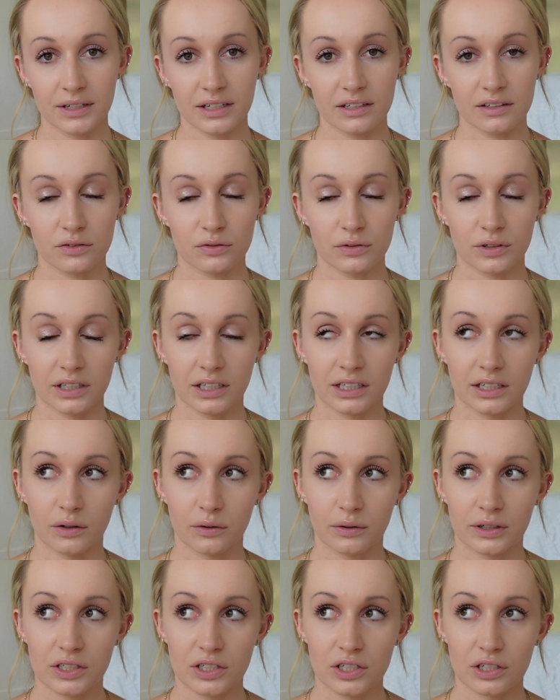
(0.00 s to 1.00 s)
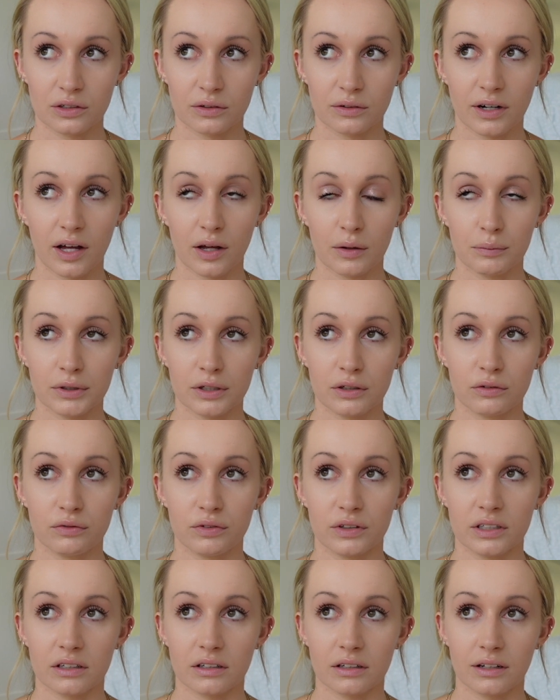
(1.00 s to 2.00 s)
is really going to help you
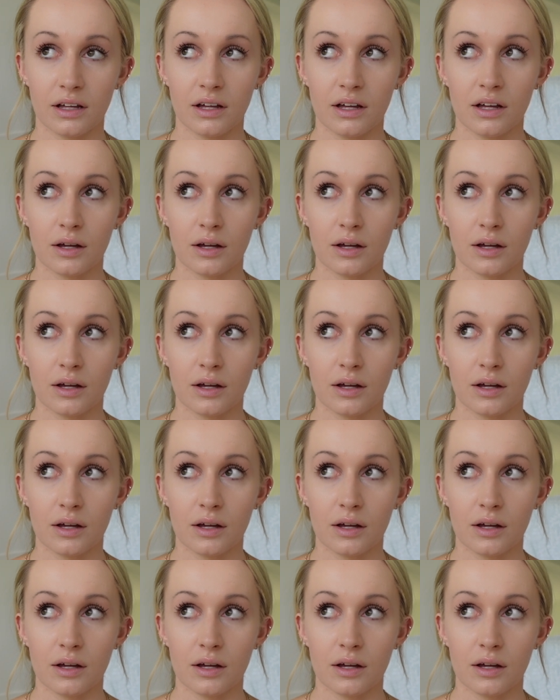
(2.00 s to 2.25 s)
feel